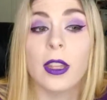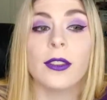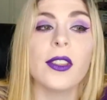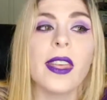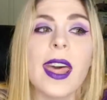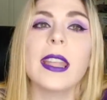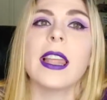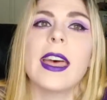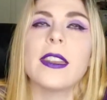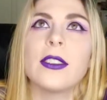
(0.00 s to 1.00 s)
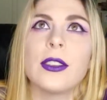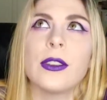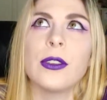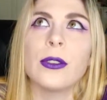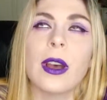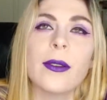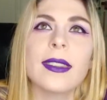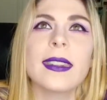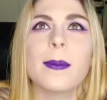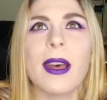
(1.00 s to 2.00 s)
So that led to, I want
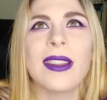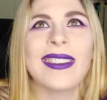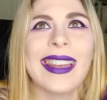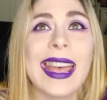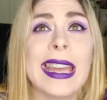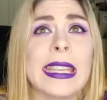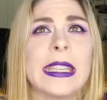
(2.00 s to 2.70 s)
to say about a